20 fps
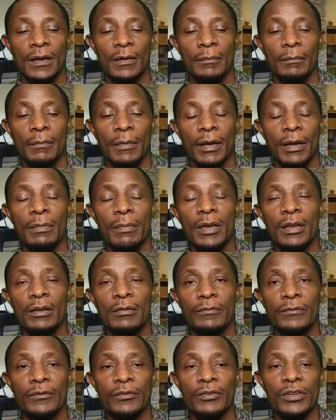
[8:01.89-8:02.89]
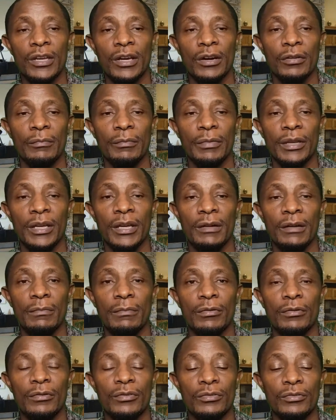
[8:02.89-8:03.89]
Maybe in future I'll be
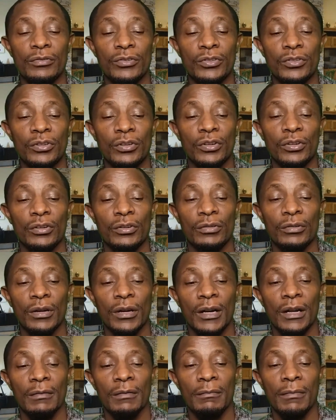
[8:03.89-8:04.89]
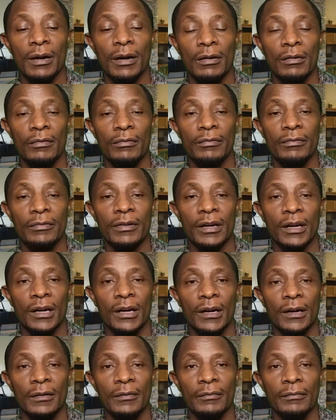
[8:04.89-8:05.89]
able to show you a number of
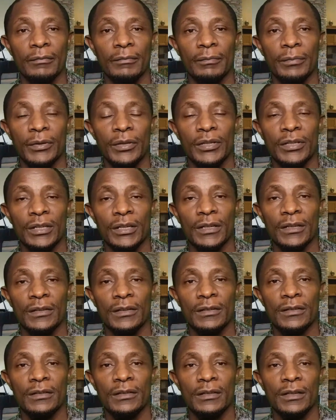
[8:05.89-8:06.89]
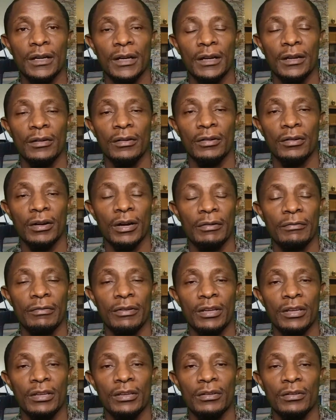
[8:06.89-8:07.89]
pictures and or a
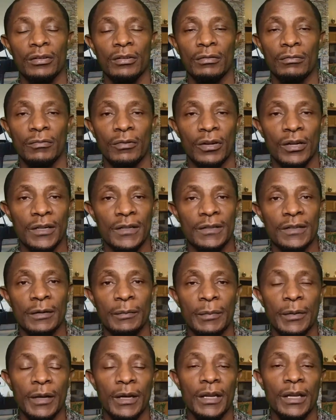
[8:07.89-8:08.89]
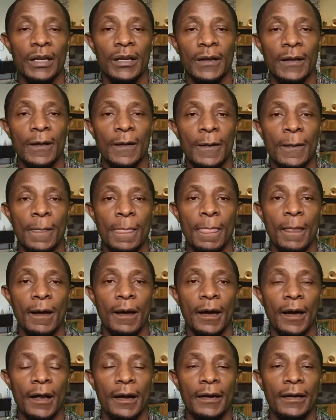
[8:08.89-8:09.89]
video on what is happening.
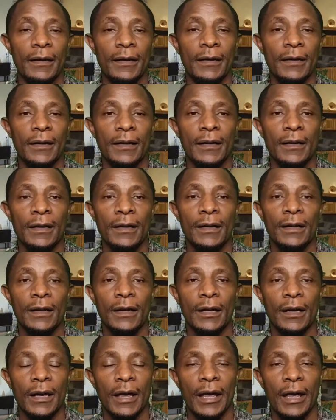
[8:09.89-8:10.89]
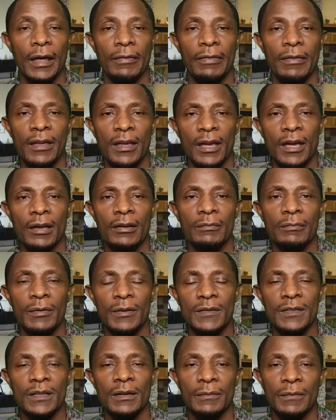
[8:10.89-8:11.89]
And I think I had
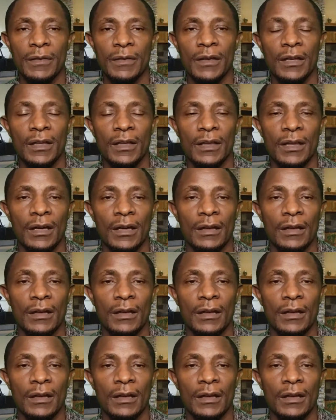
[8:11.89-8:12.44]
missed something.